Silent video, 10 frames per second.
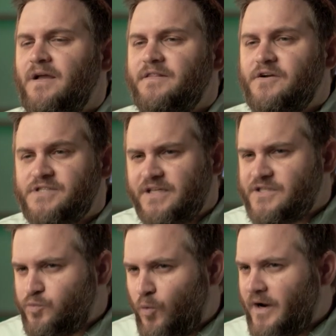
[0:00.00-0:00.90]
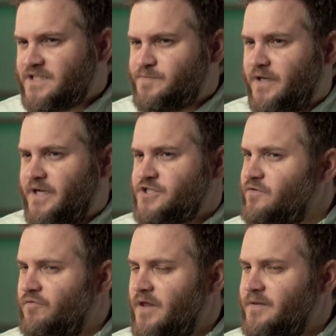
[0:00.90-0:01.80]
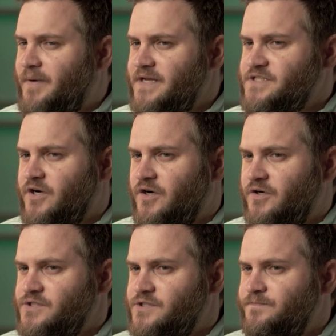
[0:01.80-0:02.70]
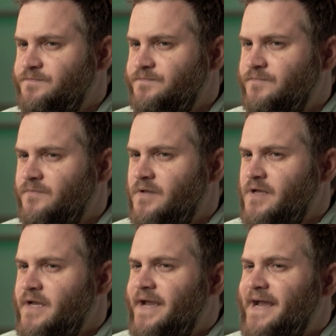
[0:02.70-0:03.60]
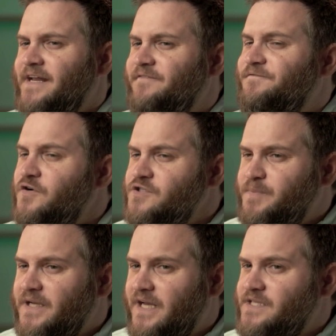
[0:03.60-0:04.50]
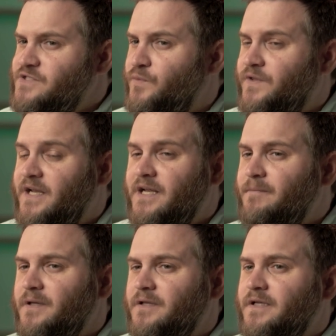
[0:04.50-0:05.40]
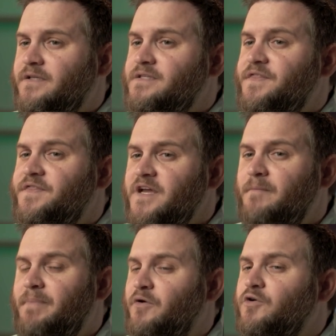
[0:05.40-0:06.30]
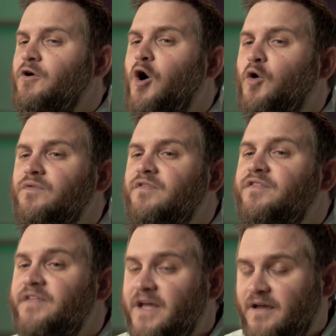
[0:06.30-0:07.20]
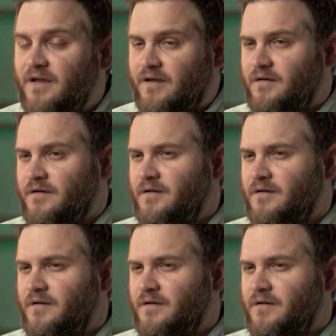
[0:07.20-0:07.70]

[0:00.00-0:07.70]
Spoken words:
There's at least one explanation of why the bias occurs. It first begins with an inability to think about your own thinking.